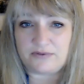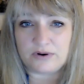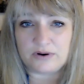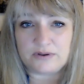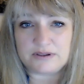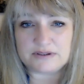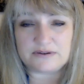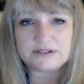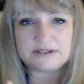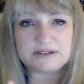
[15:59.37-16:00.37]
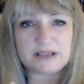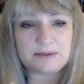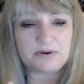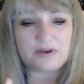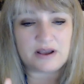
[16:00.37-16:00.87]
for the services I
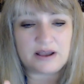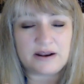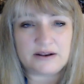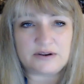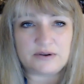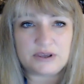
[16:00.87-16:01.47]
provide. I do